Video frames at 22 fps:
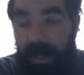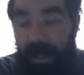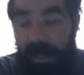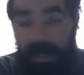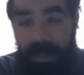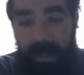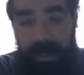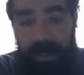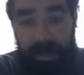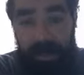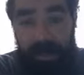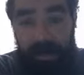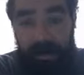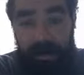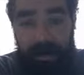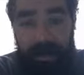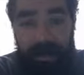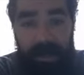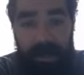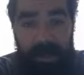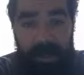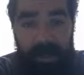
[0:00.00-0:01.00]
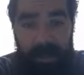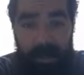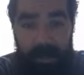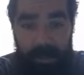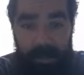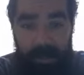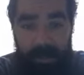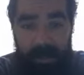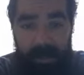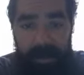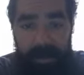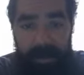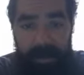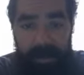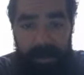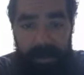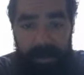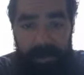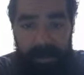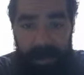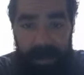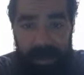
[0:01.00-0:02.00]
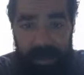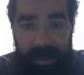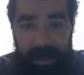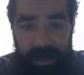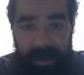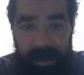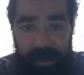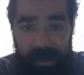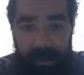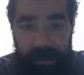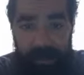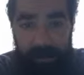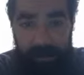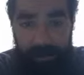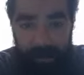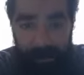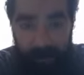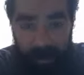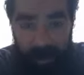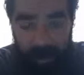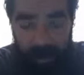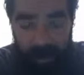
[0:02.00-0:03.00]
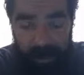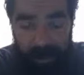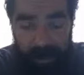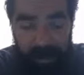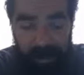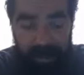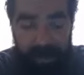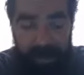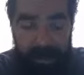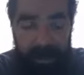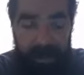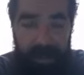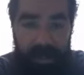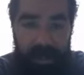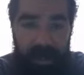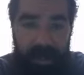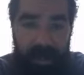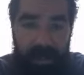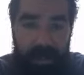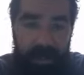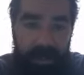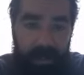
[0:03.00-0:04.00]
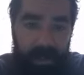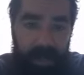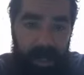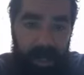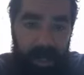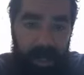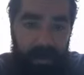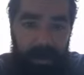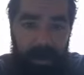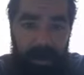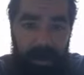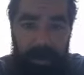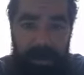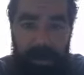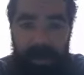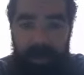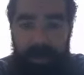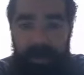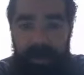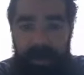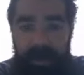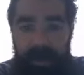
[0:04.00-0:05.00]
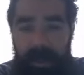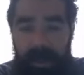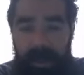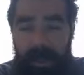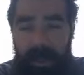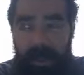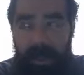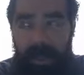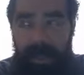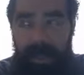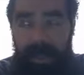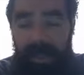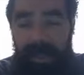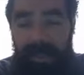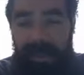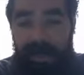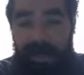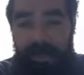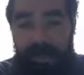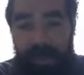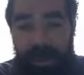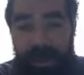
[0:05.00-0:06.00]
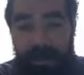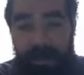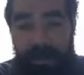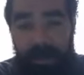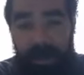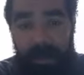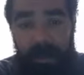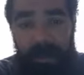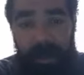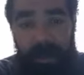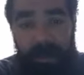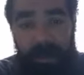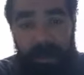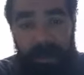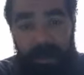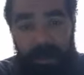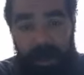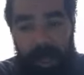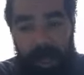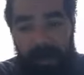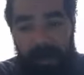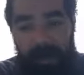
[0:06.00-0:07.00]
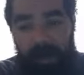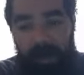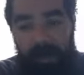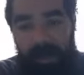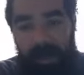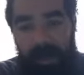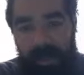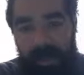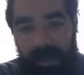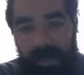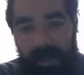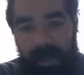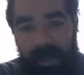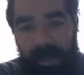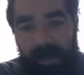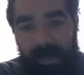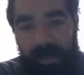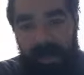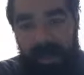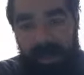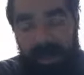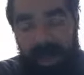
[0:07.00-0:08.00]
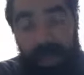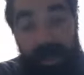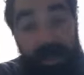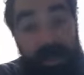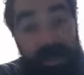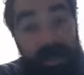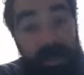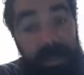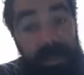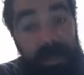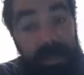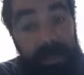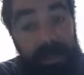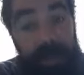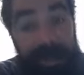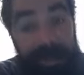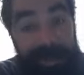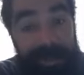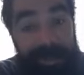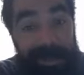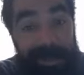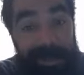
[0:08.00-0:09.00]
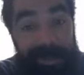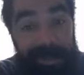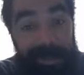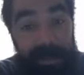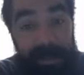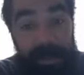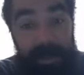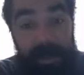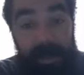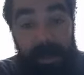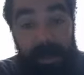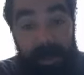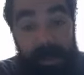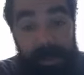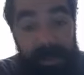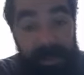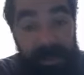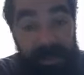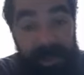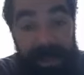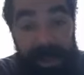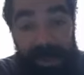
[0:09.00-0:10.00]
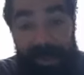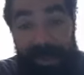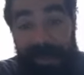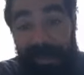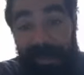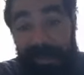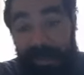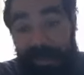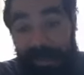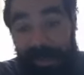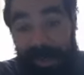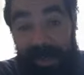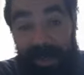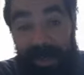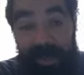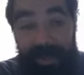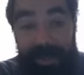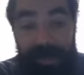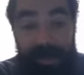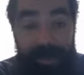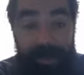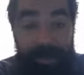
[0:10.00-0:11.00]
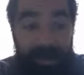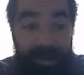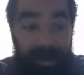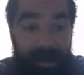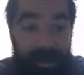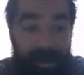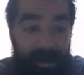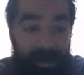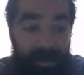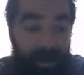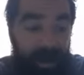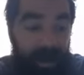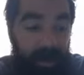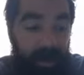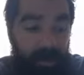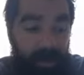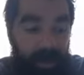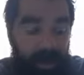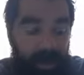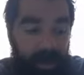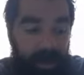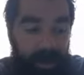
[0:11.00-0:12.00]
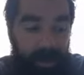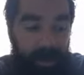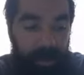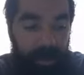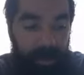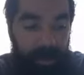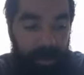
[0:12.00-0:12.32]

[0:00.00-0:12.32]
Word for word: Usually for political purposes, I'm finding that most of these identities, the power brokers, it's easier for them to broker their power in politics if they get us in these boxes. These gay, straight, black, white.